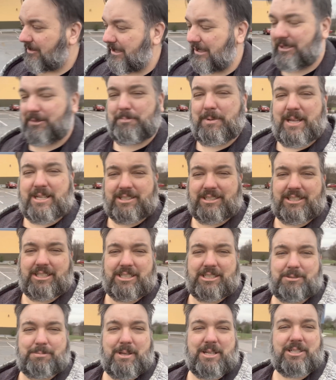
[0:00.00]

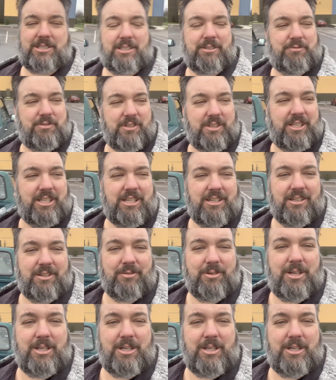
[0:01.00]
expecting, especially for the year it